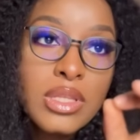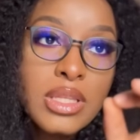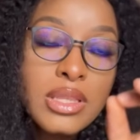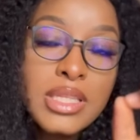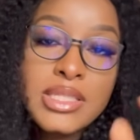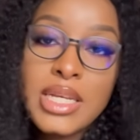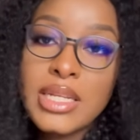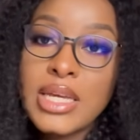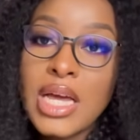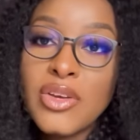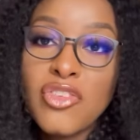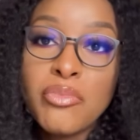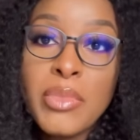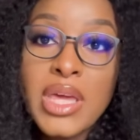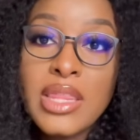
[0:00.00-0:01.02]
These are the
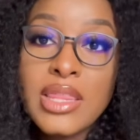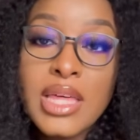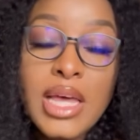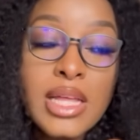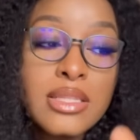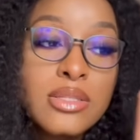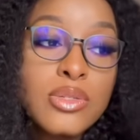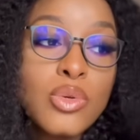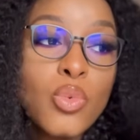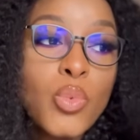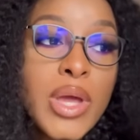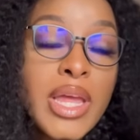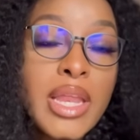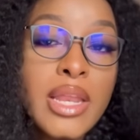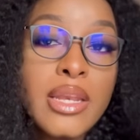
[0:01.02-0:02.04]
kind of men that
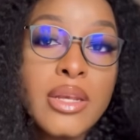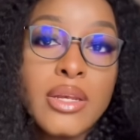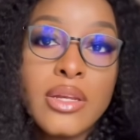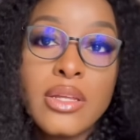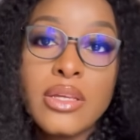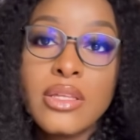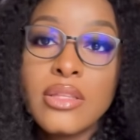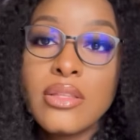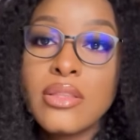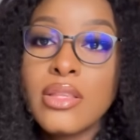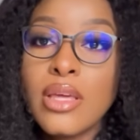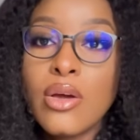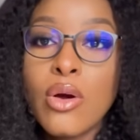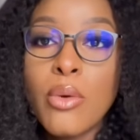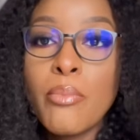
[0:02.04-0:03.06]
when
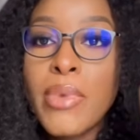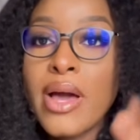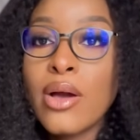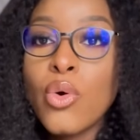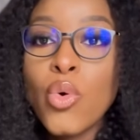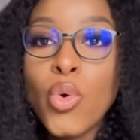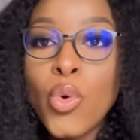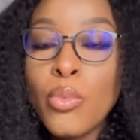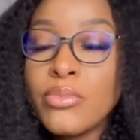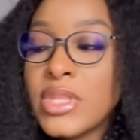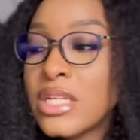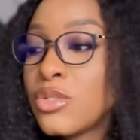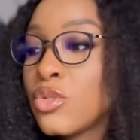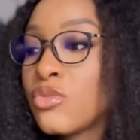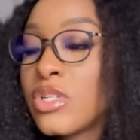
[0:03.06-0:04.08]
they come back home,
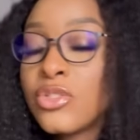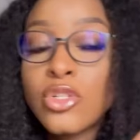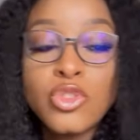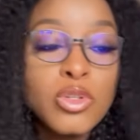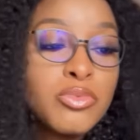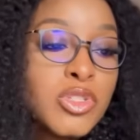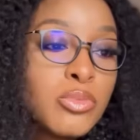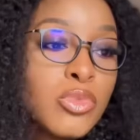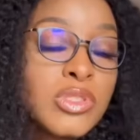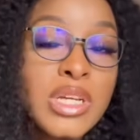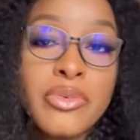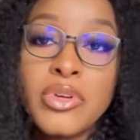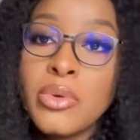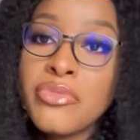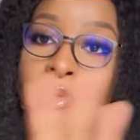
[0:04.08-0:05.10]
their children just drop the remote
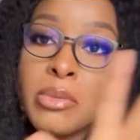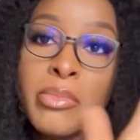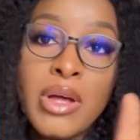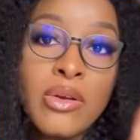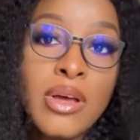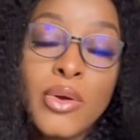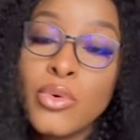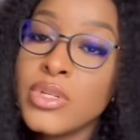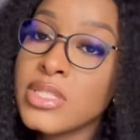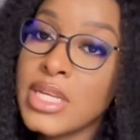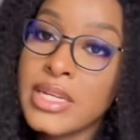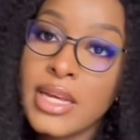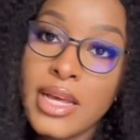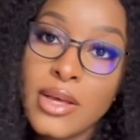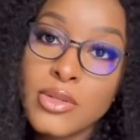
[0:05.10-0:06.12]
and run away from the parlor and go
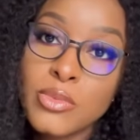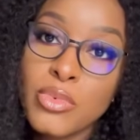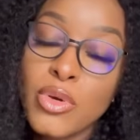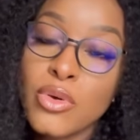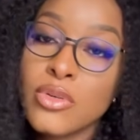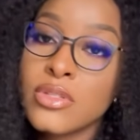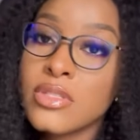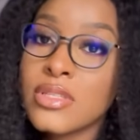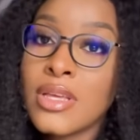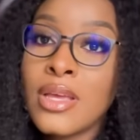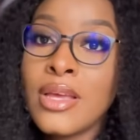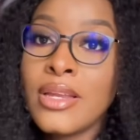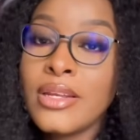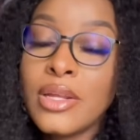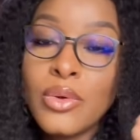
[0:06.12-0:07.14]
inside their house, because
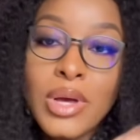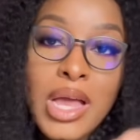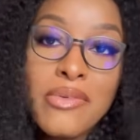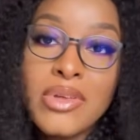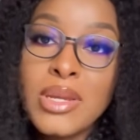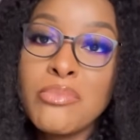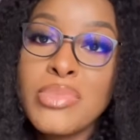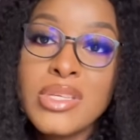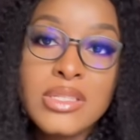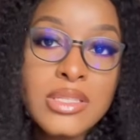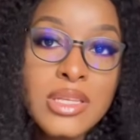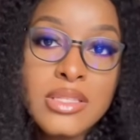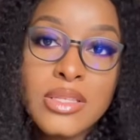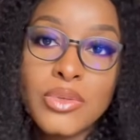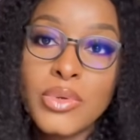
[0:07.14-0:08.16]
they don't have any
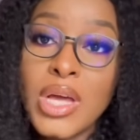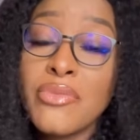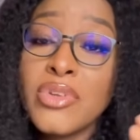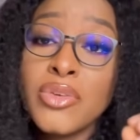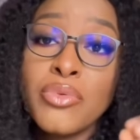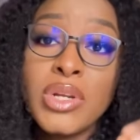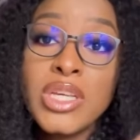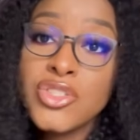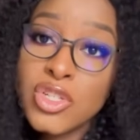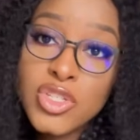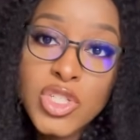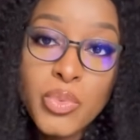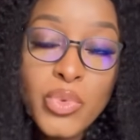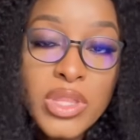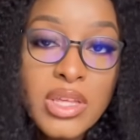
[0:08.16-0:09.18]
business, they don't have any
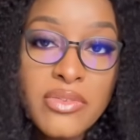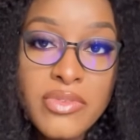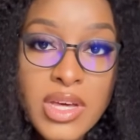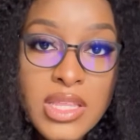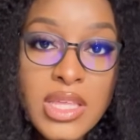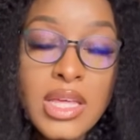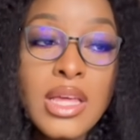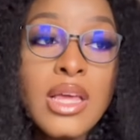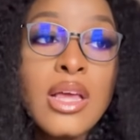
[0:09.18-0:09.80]
relationship with their father.